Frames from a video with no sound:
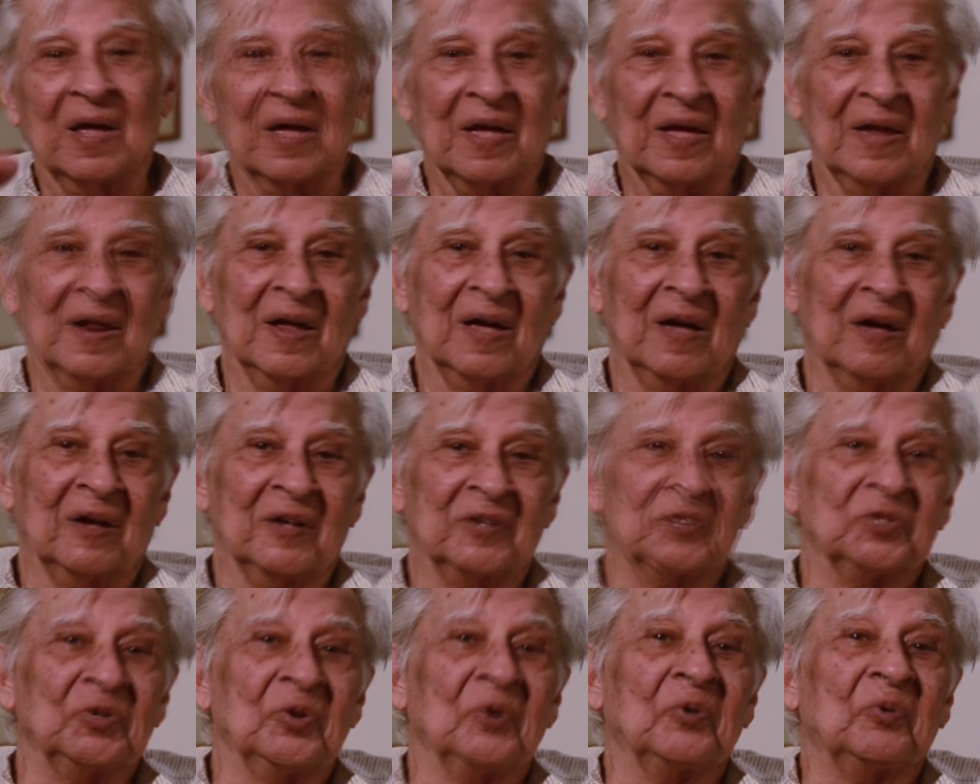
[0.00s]
I
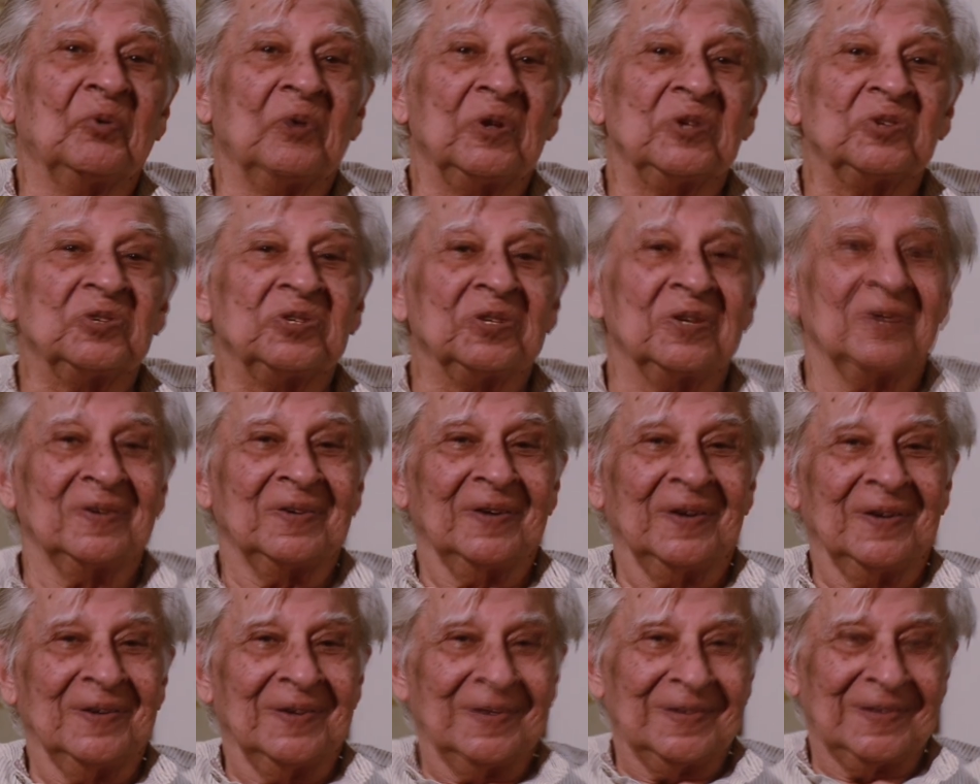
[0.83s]
ask you a question?
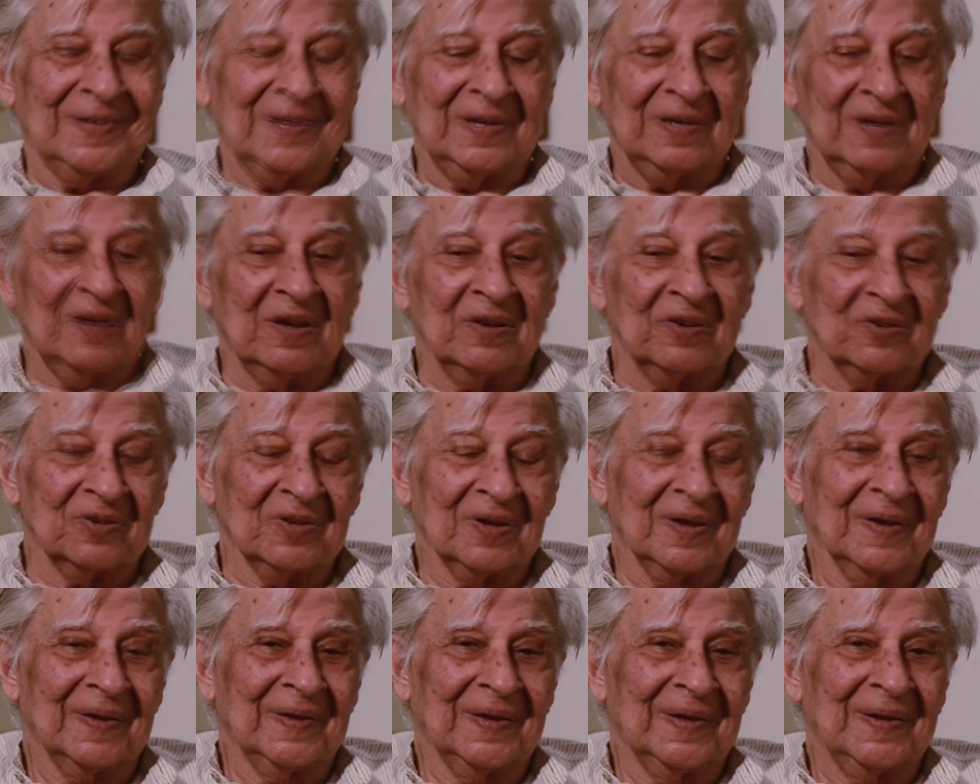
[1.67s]
He said, yes.
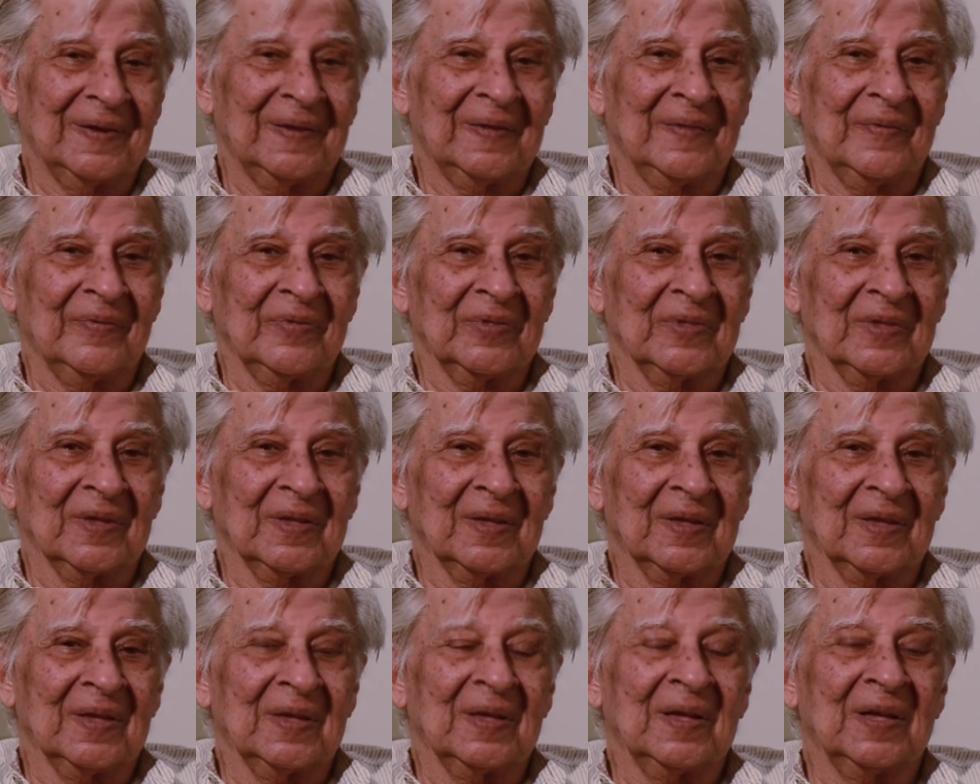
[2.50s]

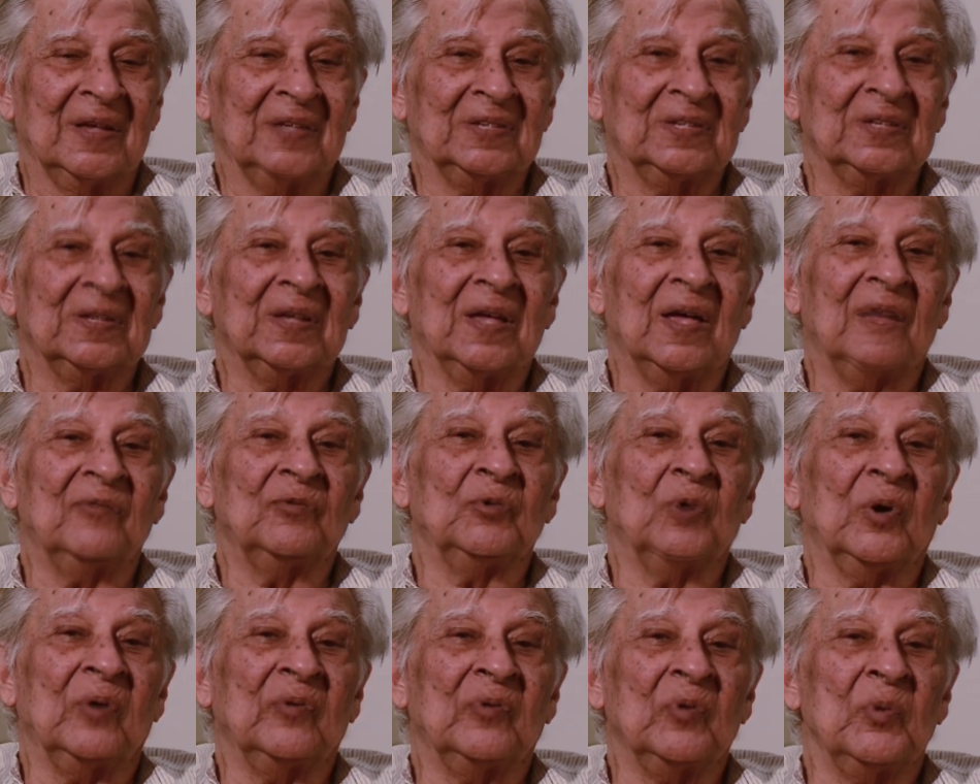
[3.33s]
He says, have
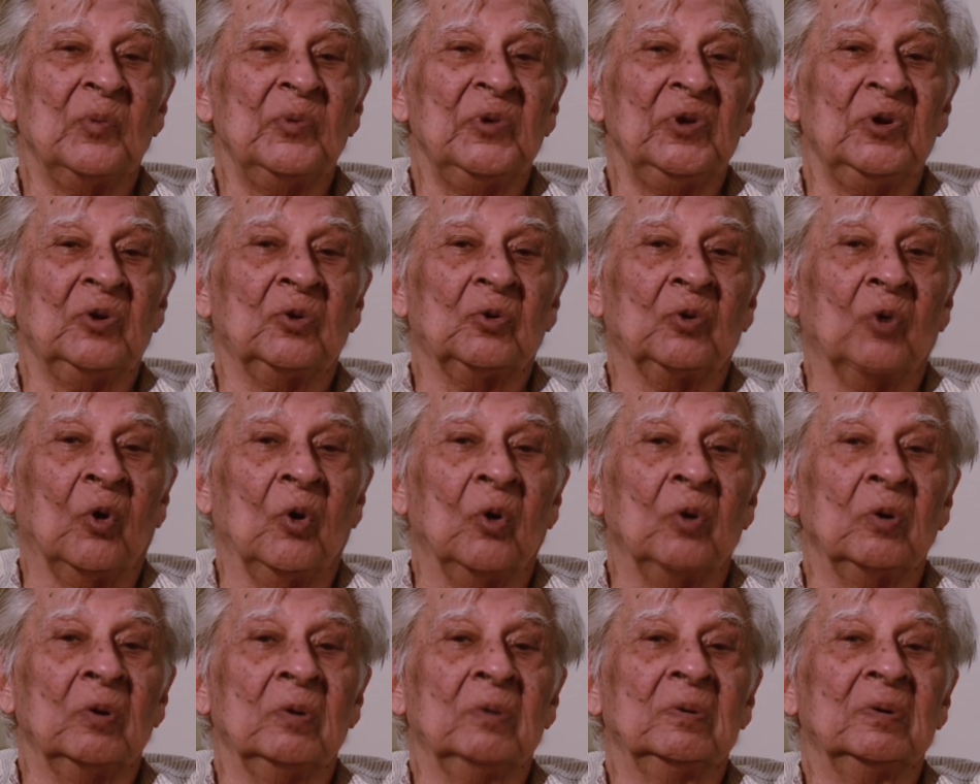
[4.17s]
you ever been
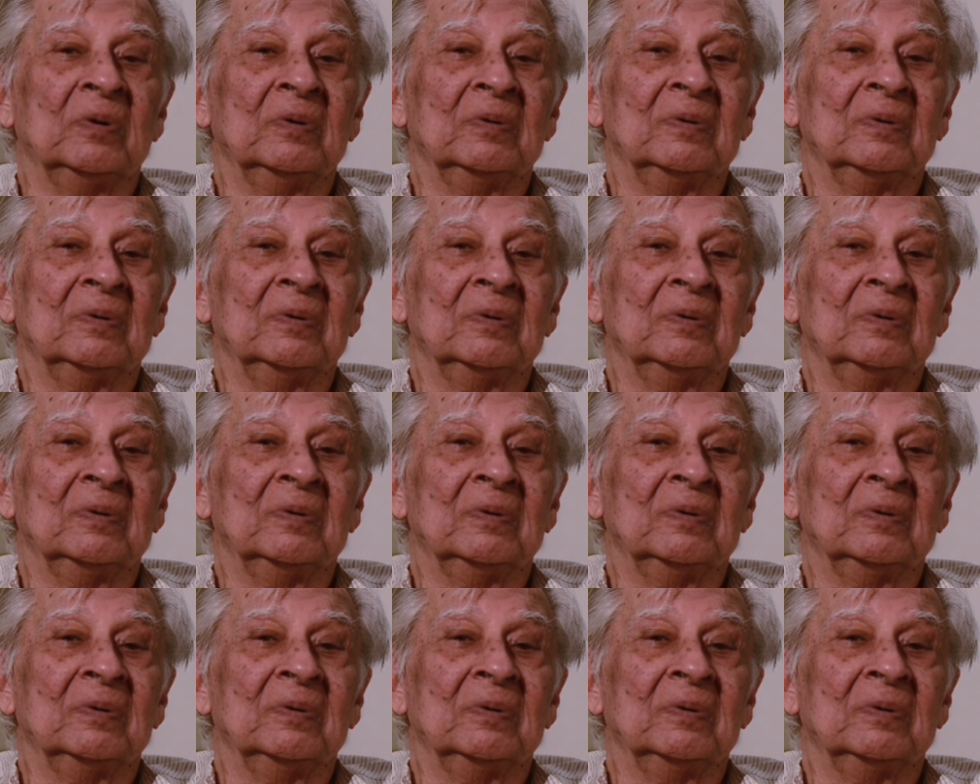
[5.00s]
wrong?